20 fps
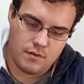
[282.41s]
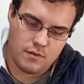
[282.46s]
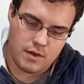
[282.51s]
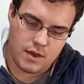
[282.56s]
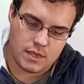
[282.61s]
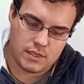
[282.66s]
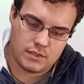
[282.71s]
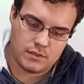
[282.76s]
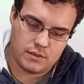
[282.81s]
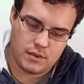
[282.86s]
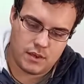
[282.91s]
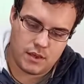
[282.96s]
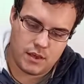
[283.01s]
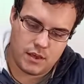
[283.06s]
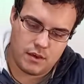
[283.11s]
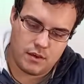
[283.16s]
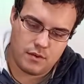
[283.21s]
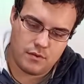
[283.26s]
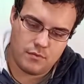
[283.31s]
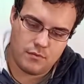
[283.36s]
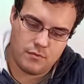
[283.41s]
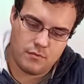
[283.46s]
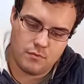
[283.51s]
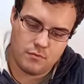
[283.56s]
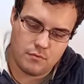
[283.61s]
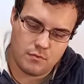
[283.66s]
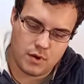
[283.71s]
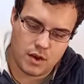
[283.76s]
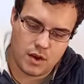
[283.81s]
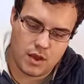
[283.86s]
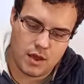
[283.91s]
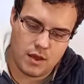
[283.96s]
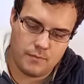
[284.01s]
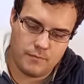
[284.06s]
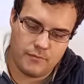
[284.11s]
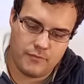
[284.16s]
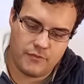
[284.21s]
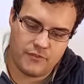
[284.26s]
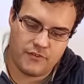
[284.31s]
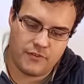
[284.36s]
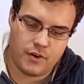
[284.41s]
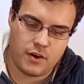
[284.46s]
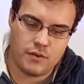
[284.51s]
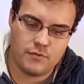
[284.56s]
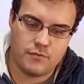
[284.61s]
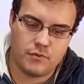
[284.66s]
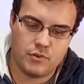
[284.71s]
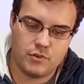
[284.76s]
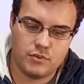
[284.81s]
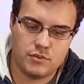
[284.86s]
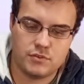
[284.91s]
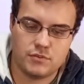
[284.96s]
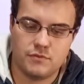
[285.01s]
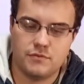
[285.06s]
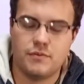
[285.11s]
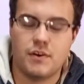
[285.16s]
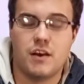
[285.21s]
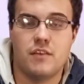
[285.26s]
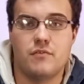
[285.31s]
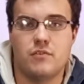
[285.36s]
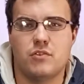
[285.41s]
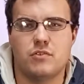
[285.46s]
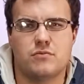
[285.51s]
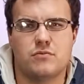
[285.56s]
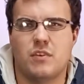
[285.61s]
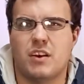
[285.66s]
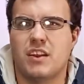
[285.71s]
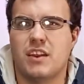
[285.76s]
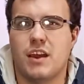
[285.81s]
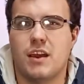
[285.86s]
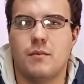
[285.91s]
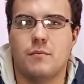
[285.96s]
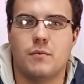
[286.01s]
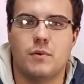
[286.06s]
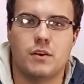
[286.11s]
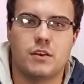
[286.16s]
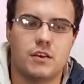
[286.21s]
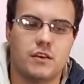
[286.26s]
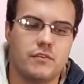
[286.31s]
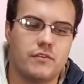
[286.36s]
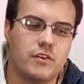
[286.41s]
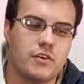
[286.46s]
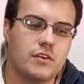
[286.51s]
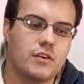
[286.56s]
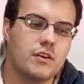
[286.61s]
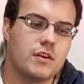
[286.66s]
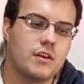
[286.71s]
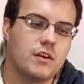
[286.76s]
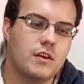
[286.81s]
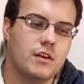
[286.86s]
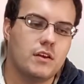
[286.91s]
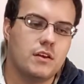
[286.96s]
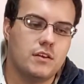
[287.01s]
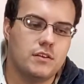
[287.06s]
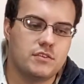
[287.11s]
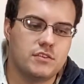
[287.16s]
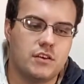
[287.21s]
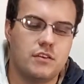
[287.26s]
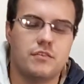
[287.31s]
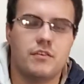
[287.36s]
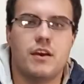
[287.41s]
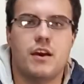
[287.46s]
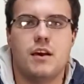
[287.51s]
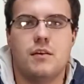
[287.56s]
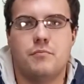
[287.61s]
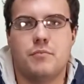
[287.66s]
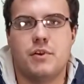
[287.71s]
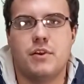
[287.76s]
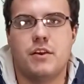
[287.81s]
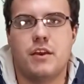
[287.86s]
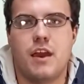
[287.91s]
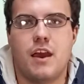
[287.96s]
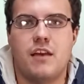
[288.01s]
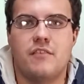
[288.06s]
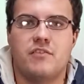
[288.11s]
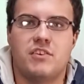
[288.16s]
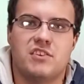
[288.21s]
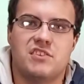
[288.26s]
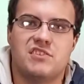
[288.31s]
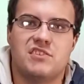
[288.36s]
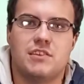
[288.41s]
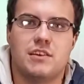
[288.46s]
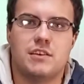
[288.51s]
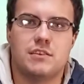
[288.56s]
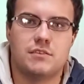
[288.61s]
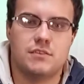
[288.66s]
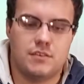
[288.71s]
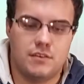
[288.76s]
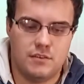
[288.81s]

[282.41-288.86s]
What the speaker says: That's a 1 amp, 5 volts, 1 amp, whatever. So yeah, pretty average, just